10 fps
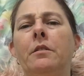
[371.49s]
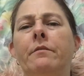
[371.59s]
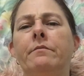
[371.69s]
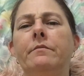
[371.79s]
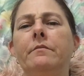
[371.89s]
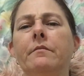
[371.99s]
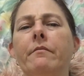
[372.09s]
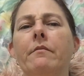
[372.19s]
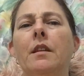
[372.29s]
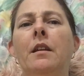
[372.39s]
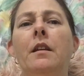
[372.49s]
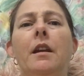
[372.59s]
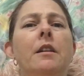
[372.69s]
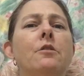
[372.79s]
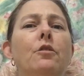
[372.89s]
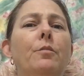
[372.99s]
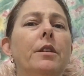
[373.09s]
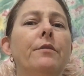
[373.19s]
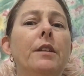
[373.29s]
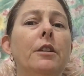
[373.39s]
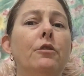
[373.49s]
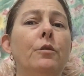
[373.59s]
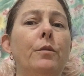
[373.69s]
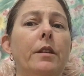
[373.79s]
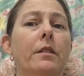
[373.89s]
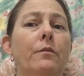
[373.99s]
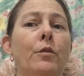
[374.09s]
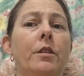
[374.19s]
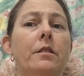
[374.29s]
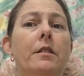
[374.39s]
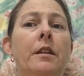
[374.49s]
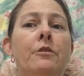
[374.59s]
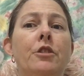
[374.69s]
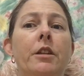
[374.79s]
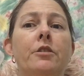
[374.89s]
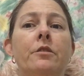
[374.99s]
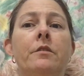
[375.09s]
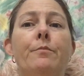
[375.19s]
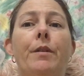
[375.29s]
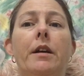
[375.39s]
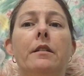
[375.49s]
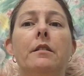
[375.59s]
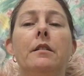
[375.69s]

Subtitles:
And he's normally really good with injections, but